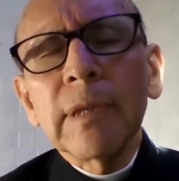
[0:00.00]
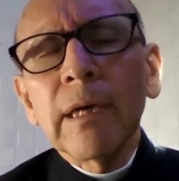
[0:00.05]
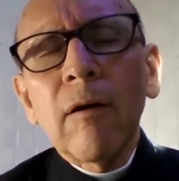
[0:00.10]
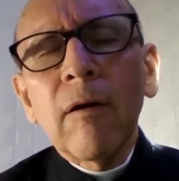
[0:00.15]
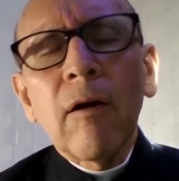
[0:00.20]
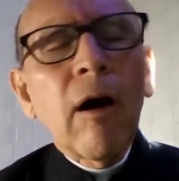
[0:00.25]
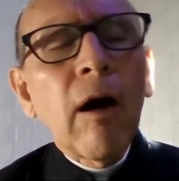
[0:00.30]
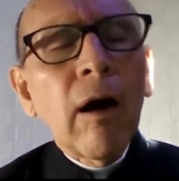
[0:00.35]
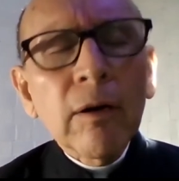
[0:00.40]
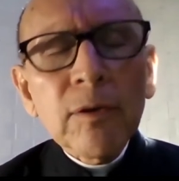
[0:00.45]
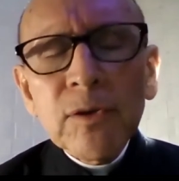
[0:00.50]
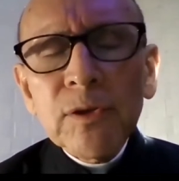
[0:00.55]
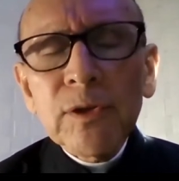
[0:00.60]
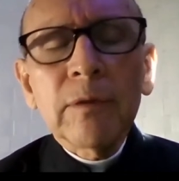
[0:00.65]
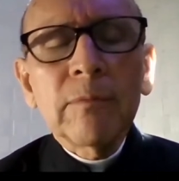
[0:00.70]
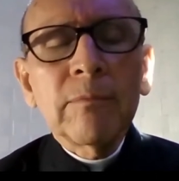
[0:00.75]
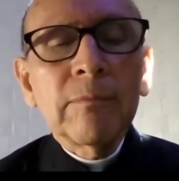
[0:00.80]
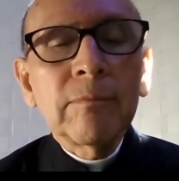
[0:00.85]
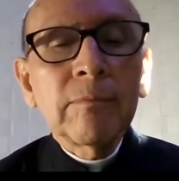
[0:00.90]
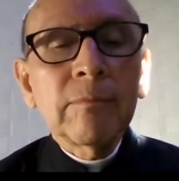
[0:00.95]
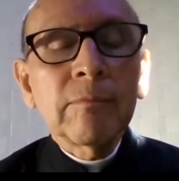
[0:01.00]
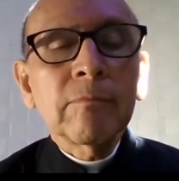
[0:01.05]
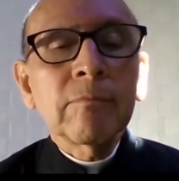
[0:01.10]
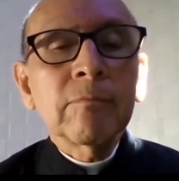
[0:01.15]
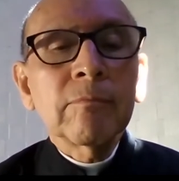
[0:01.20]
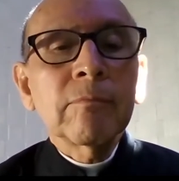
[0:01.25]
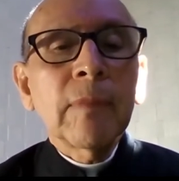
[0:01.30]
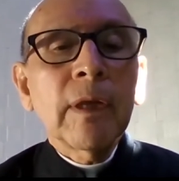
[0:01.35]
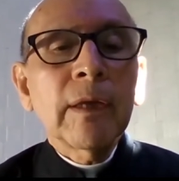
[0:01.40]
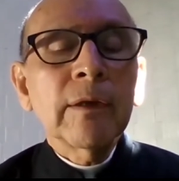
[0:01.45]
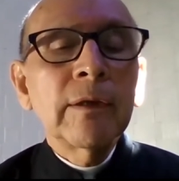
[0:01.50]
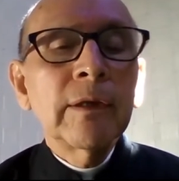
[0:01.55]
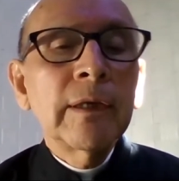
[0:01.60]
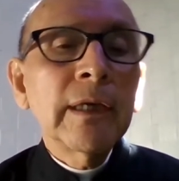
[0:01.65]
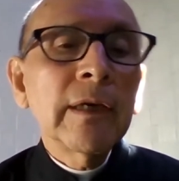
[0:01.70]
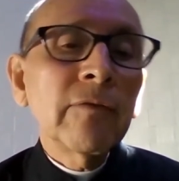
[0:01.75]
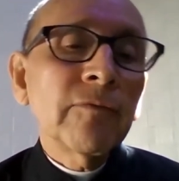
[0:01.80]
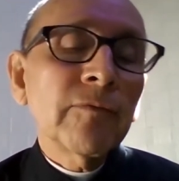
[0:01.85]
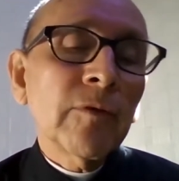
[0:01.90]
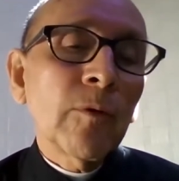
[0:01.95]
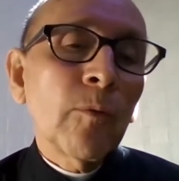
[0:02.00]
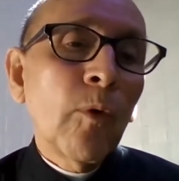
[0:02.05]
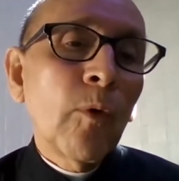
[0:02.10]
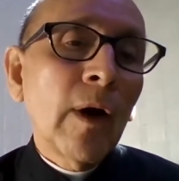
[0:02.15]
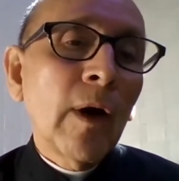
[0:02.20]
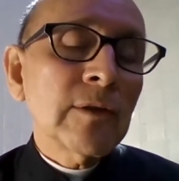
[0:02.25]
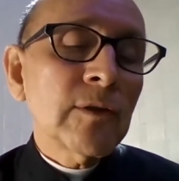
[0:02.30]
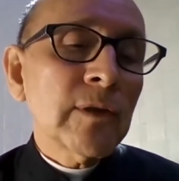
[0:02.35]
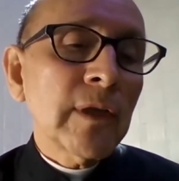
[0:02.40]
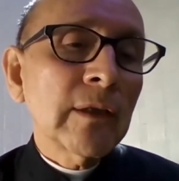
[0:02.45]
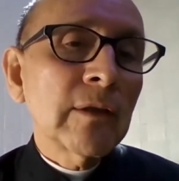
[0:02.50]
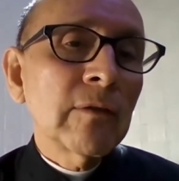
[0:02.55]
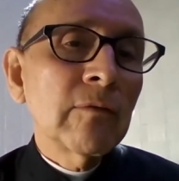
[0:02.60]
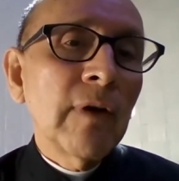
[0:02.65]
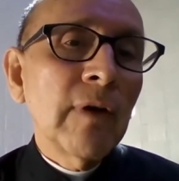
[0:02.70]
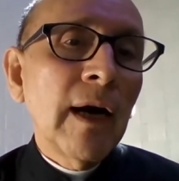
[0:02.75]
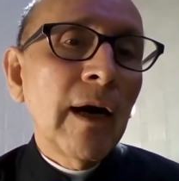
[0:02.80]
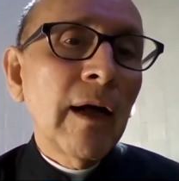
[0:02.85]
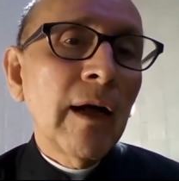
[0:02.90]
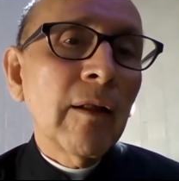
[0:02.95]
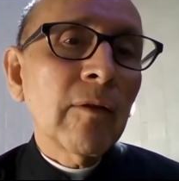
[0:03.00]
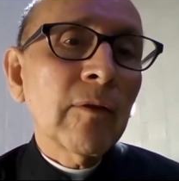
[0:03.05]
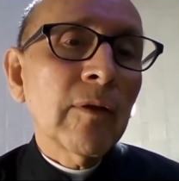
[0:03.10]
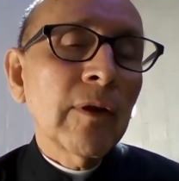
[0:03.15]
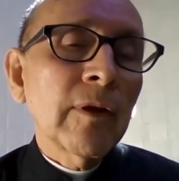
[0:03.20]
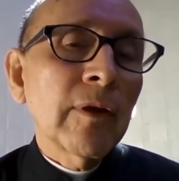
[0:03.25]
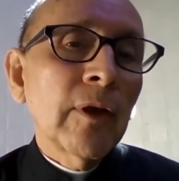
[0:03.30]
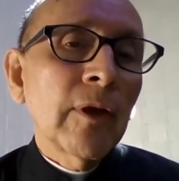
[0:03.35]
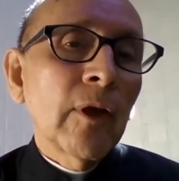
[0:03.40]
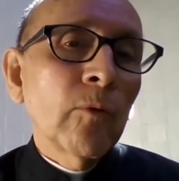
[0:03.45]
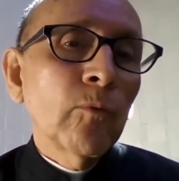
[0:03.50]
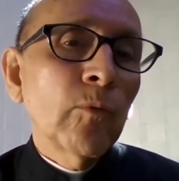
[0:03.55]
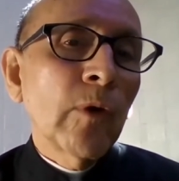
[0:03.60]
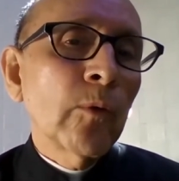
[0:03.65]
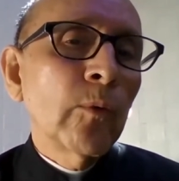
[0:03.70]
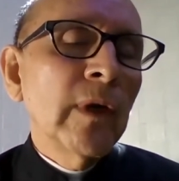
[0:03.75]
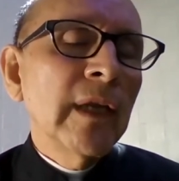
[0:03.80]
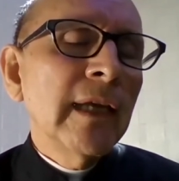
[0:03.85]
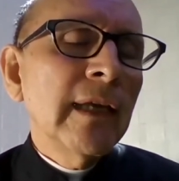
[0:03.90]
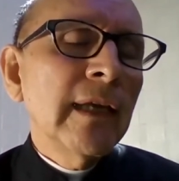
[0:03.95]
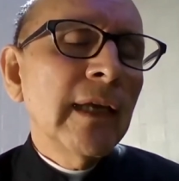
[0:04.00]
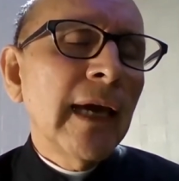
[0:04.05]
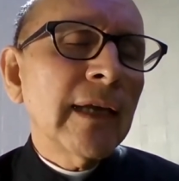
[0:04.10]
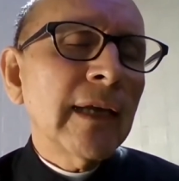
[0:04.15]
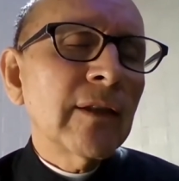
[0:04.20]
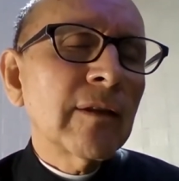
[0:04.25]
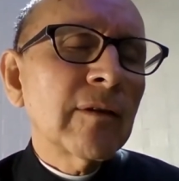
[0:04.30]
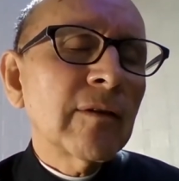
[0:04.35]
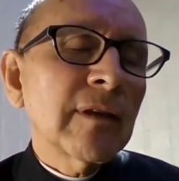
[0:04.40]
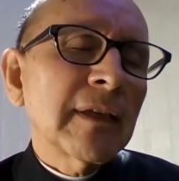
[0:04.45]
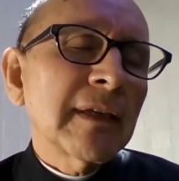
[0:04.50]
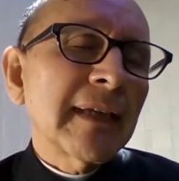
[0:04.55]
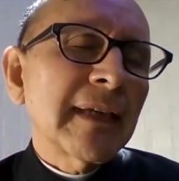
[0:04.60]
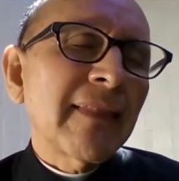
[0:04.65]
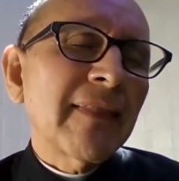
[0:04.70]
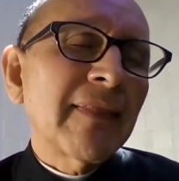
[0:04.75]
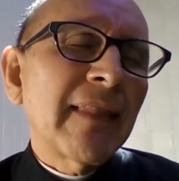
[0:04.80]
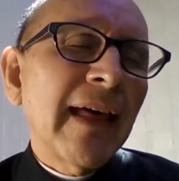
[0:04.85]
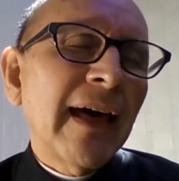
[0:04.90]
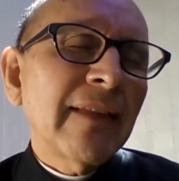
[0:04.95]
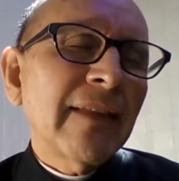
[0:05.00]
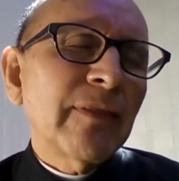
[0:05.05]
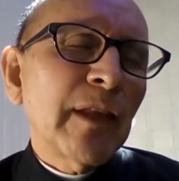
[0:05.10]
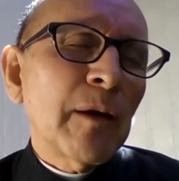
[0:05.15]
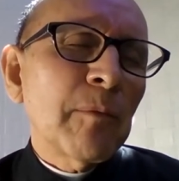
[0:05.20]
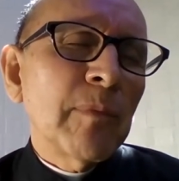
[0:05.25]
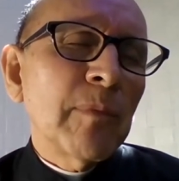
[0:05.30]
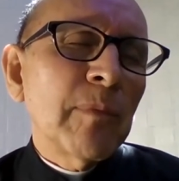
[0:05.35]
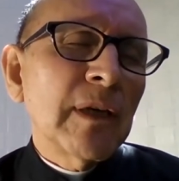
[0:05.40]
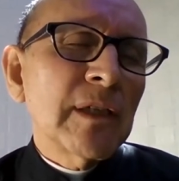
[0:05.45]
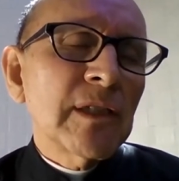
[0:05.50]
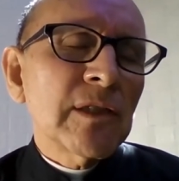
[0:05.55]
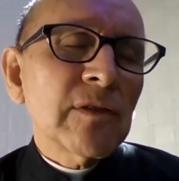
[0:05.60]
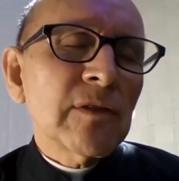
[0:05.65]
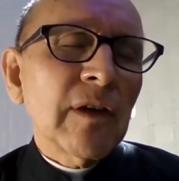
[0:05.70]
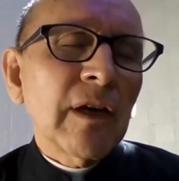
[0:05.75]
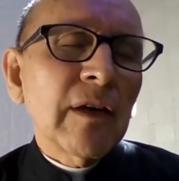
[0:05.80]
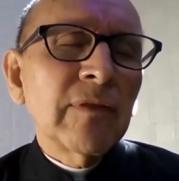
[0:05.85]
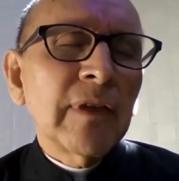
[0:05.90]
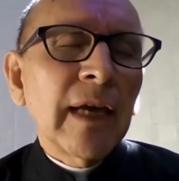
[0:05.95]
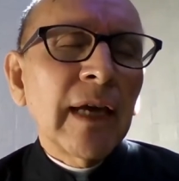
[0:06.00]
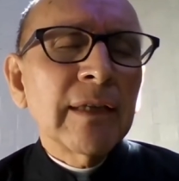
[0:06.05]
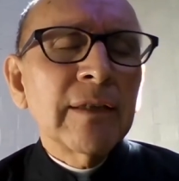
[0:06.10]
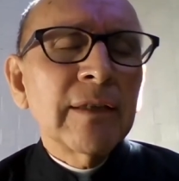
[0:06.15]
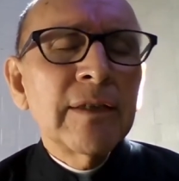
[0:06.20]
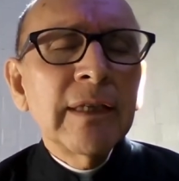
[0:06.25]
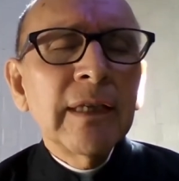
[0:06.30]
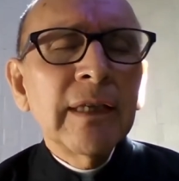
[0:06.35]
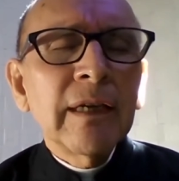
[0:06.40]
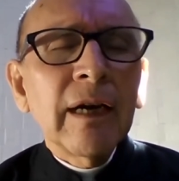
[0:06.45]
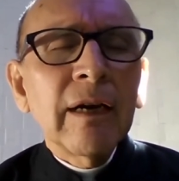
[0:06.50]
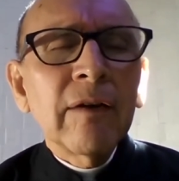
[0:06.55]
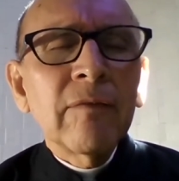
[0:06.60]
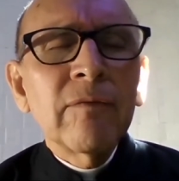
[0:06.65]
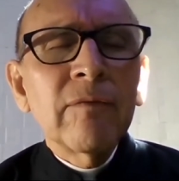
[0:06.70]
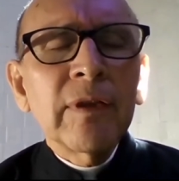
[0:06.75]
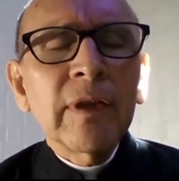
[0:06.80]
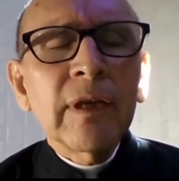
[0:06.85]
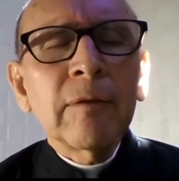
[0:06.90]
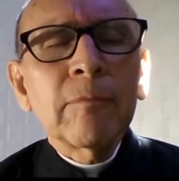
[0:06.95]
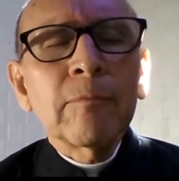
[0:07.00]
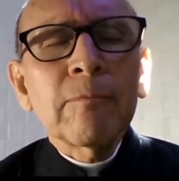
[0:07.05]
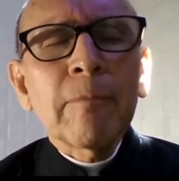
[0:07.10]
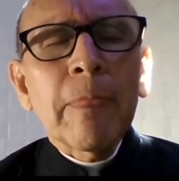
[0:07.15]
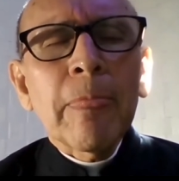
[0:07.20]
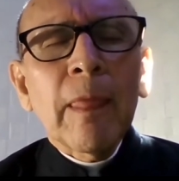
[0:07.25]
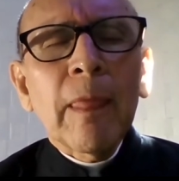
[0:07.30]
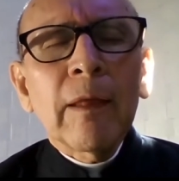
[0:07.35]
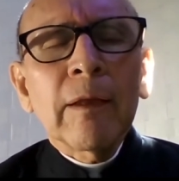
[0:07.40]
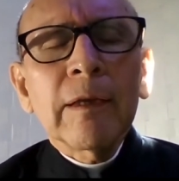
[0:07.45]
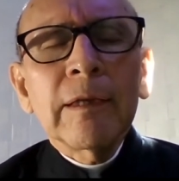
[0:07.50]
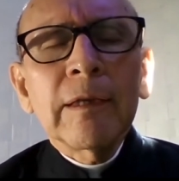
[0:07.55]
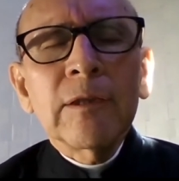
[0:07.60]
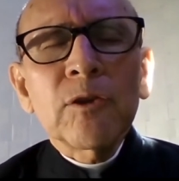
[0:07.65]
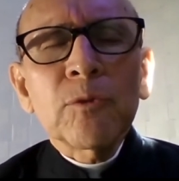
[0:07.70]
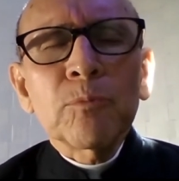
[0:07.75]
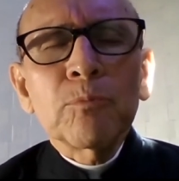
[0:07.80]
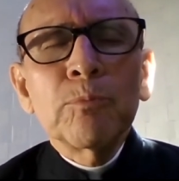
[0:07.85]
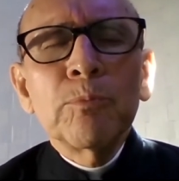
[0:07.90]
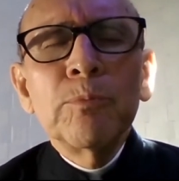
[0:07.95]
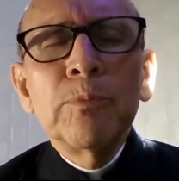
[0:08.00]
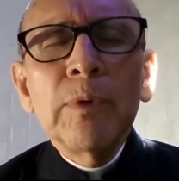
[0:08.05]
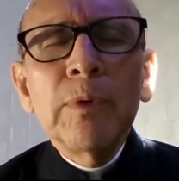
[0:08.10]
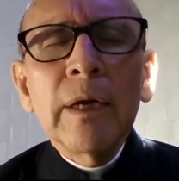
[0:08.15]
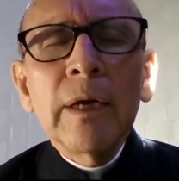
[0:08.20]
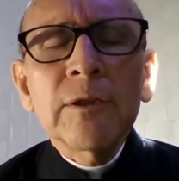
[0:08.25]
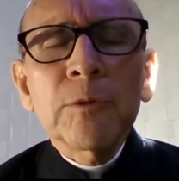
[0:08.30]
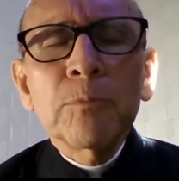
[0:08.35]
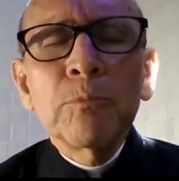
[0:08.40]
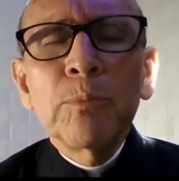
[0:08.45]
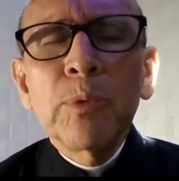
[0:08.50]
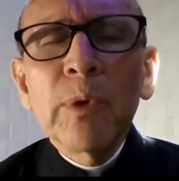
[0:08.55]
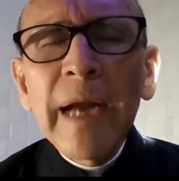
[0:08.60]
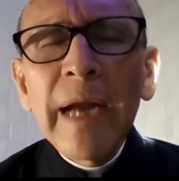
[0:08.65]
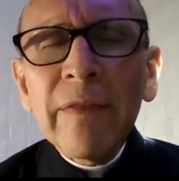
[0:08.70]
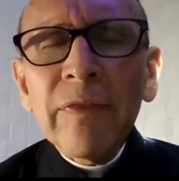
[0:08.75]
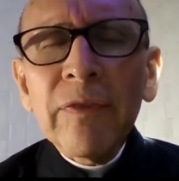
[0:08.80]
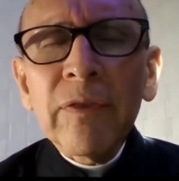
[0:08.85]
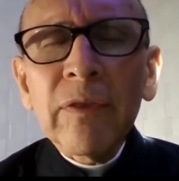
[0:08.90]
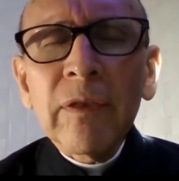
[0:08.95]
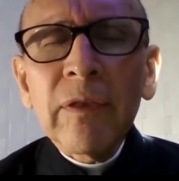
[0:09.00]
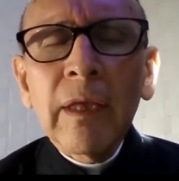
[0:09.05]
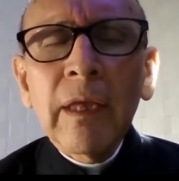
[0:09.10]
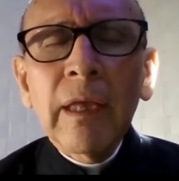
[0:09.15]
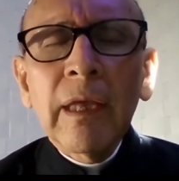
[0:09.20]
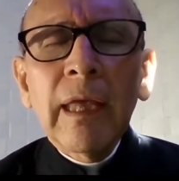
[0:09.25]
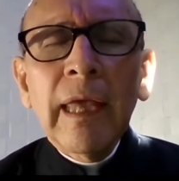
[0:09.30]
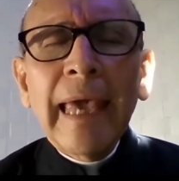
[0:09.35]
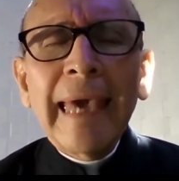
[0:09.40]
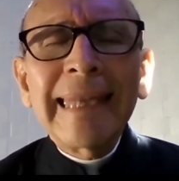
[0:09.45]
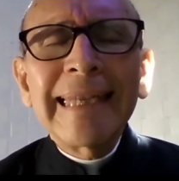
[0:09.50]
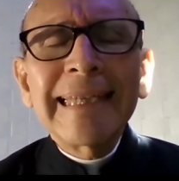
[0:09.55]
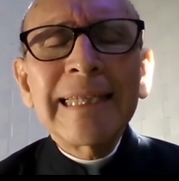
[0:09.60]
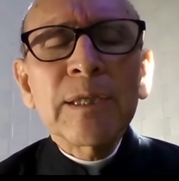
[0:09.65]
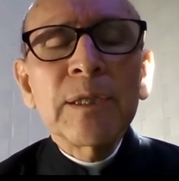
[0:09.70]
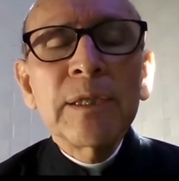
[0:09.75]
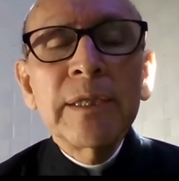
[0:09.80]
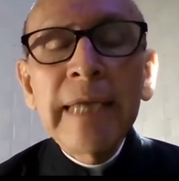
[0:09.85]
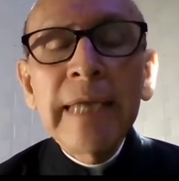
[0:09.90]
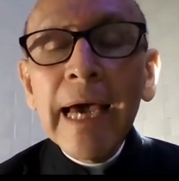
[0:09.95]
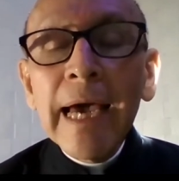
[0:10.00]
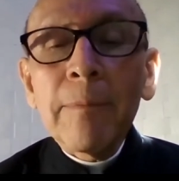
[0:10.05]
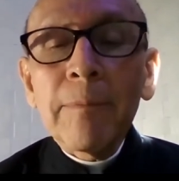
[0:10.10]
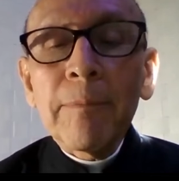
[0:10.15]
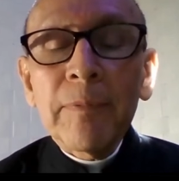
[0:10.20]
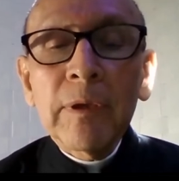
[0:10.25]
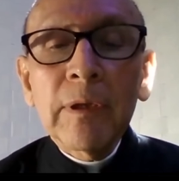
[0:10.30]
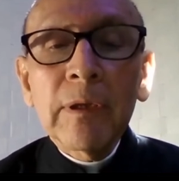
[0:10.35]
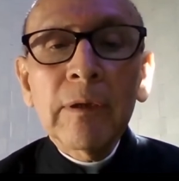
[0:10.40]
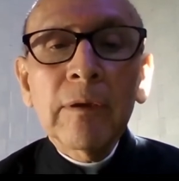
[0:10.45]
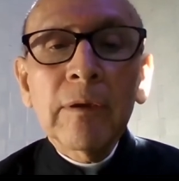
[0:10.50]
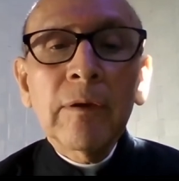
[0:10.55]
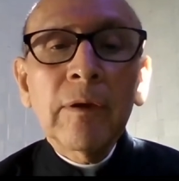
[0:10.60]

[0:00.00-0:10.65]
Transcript: awesome gift from Juan Sandoval, we really had not that much of an idea of its breadth and its depth.